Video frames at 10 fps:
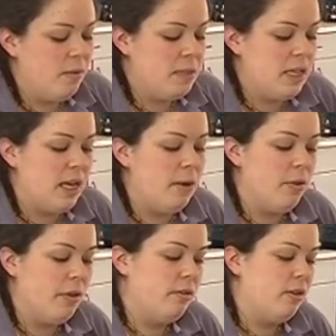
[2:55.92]
particularly
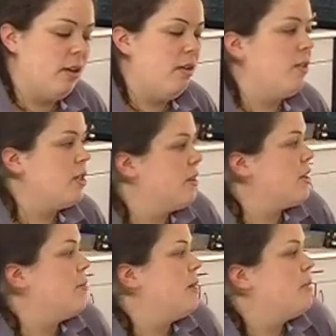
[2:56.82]
what, because there's
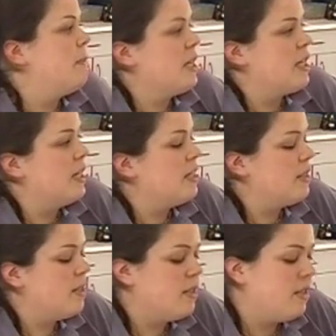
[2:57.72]
so many
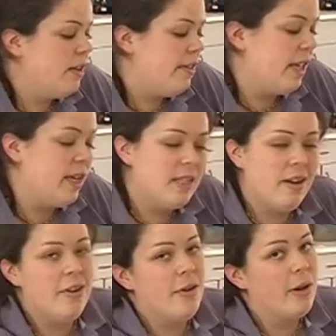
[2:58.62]
specialists, they can tell
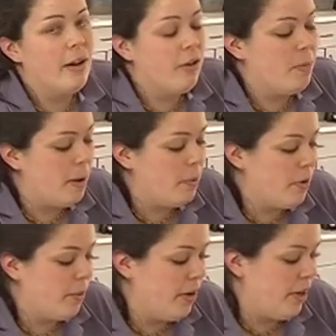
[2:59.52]
you quite a lot about what
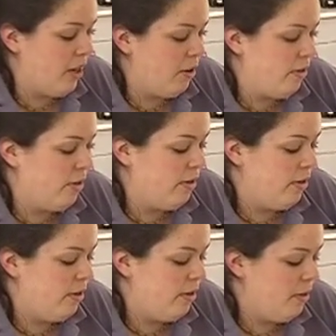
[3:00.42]
you're working
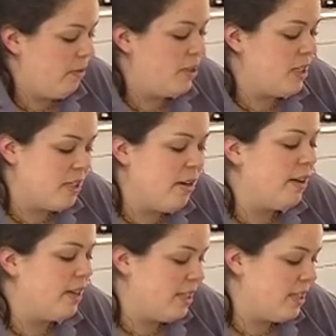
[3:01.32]
on, which is
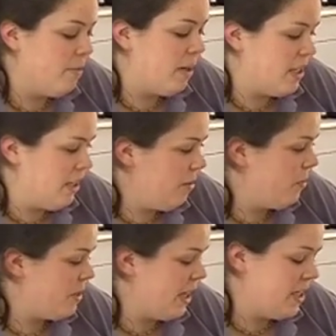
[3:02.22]
nice, it makes it a lot
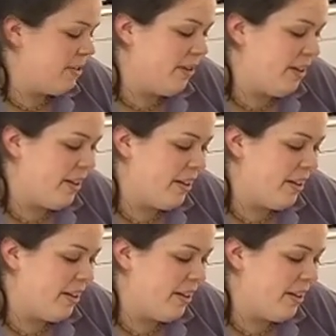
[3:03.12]
more satisfying.